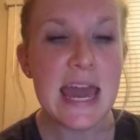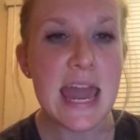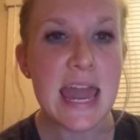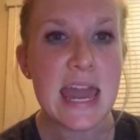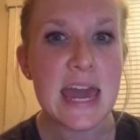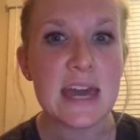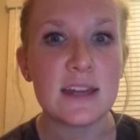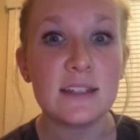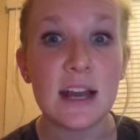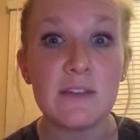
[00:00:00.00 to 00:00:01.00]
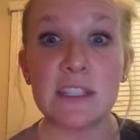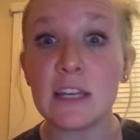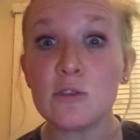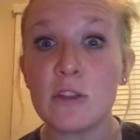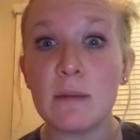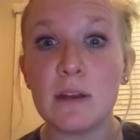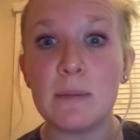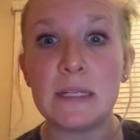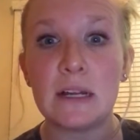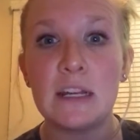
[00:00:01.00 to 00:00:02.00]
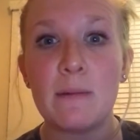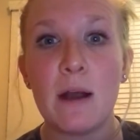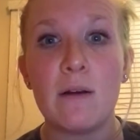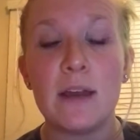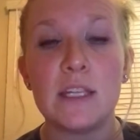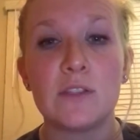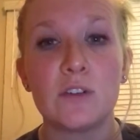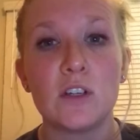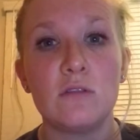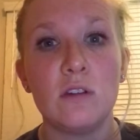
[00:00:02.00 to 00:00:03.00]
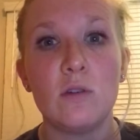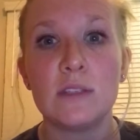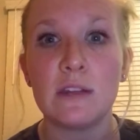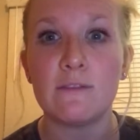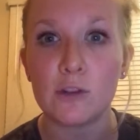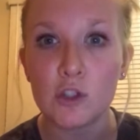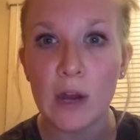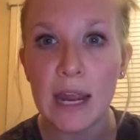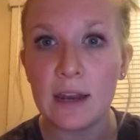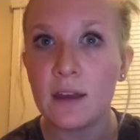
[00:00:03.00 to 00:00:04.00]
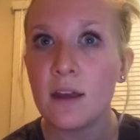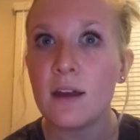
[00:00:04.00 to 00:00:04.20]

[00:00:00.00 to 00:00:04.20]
And the schedule that I'm going to be talking about is for a student who's in first grade,